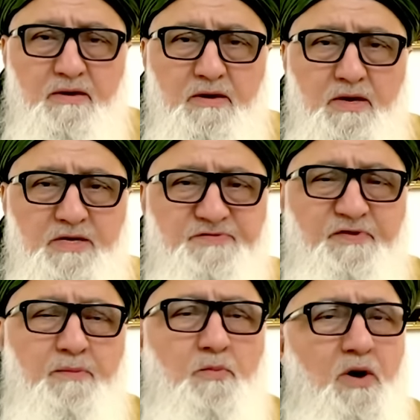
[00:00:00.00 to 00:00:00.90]
is
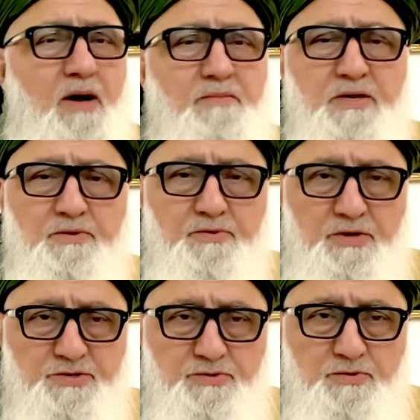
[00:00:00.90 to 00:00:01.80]
from Muhammadun
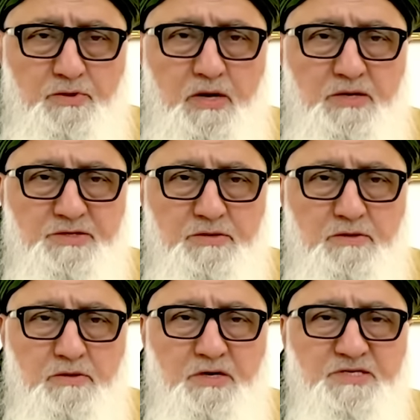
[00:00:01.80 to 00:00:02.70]

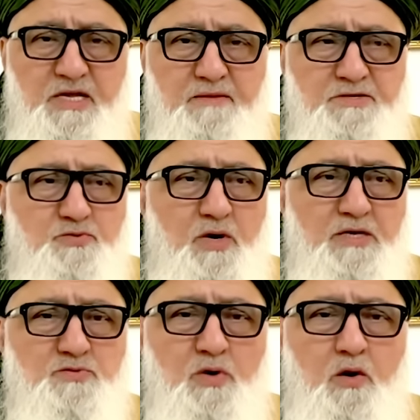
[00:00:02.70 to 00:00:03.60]
Rasulullah is why
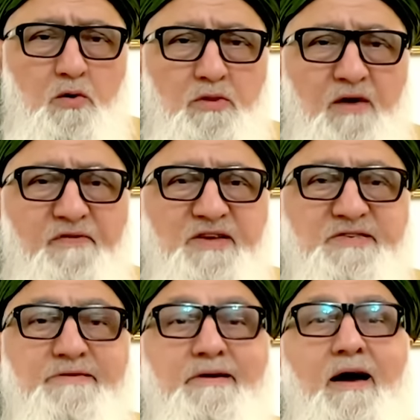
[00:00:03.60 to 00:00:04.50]
we call nafas
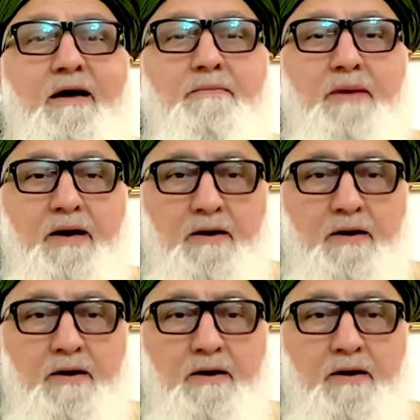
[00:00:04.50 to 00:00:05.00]
ar-rahmah